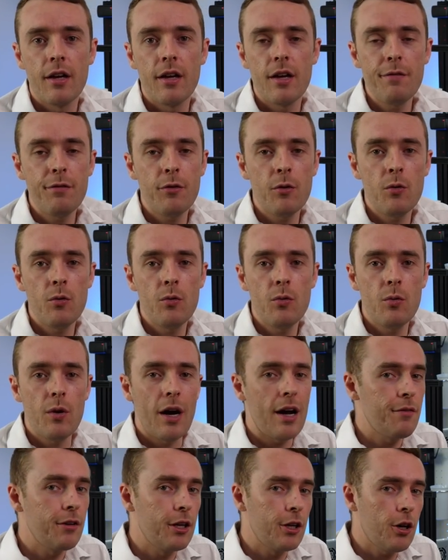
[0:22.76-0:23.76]
If you
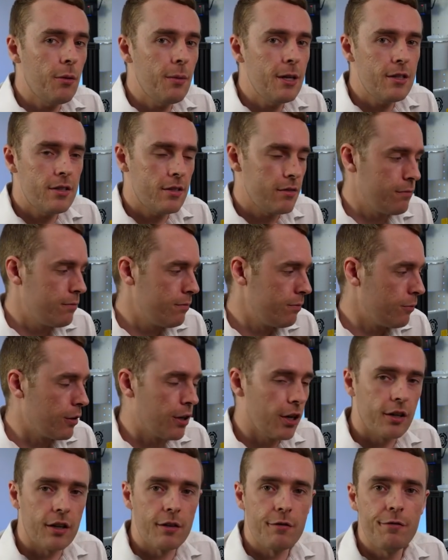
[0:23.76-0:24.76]
have any comments
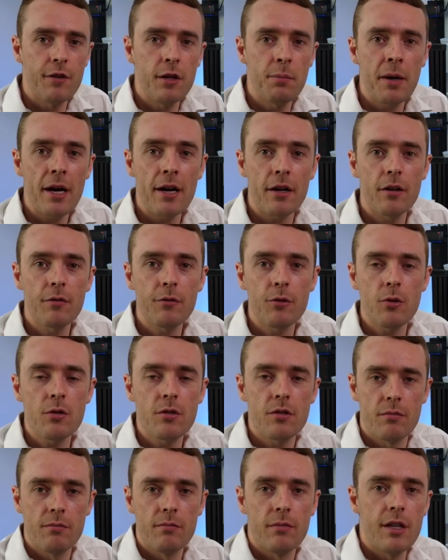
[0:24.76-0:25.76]
regarding feedback, of
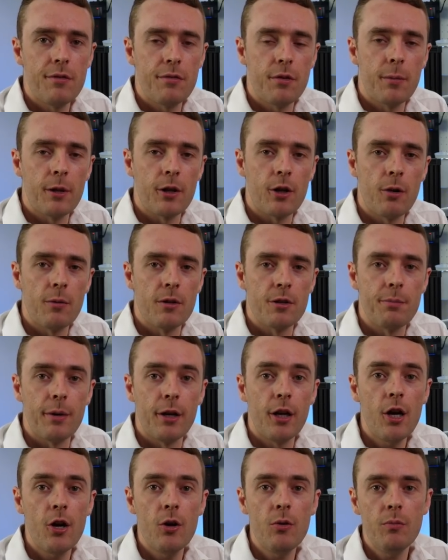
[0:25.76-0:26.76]
course, leave them in the comments
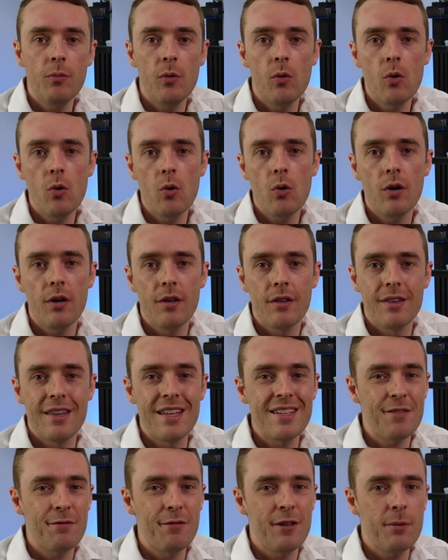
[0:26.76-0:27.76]
below, or
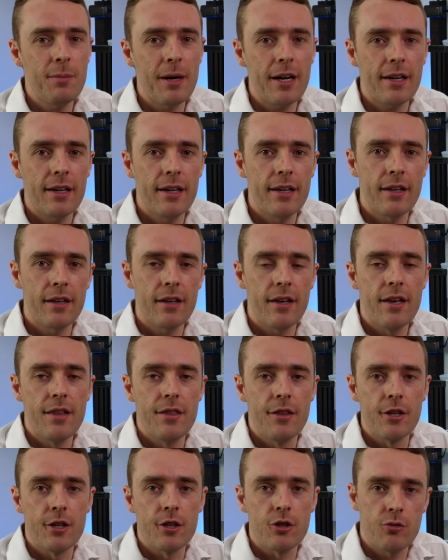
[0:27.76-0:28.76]
there's a feedback link
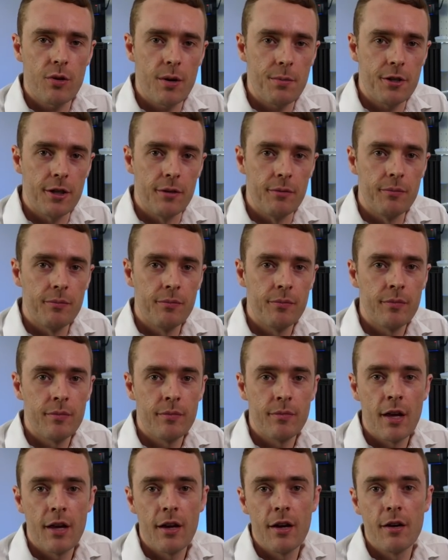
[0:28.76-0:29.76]
in the description.
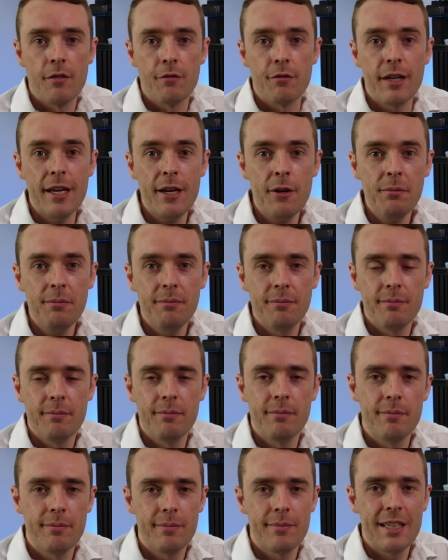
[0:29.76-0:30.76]
For now,
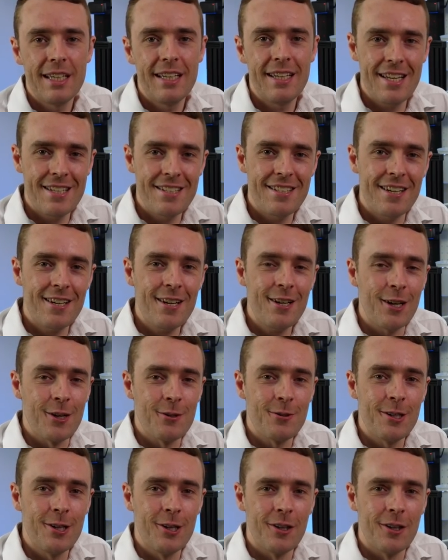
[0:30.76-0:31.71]
let's take a closer